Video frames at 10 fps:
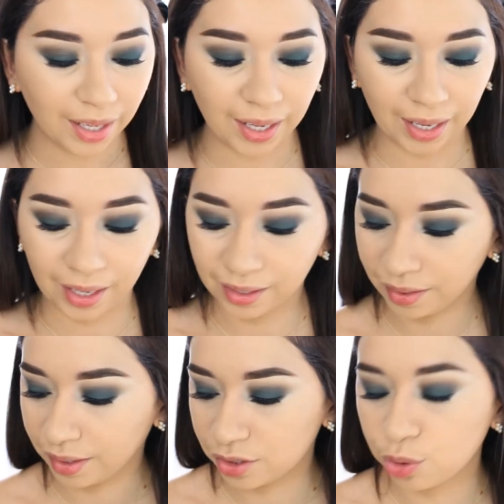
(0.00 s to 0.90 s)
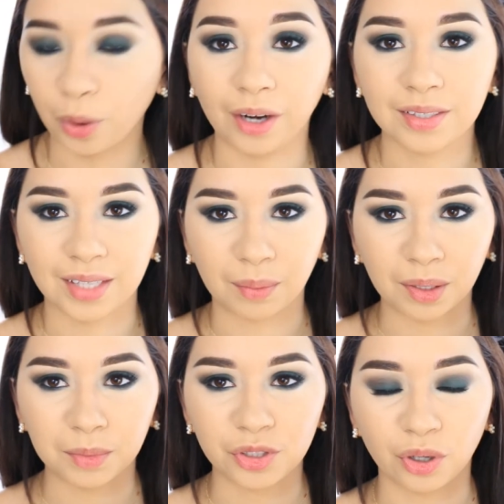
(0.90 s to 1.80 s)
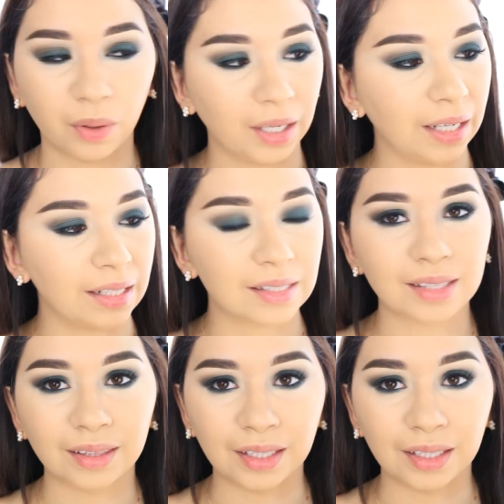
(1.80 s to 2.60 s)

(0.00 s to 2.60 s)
And the two products that I'm going to be showing is